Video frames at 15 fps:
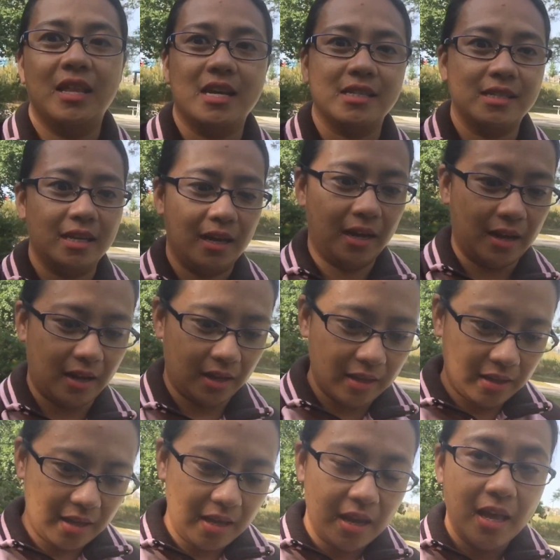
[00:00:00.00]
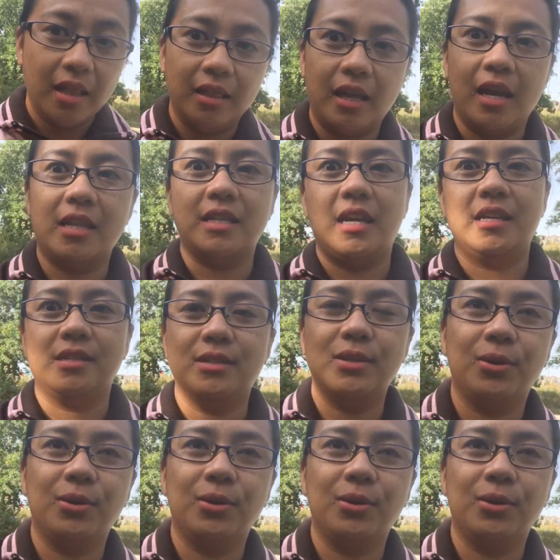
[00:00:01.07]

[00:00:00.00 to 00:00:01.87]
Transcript: that's the latest.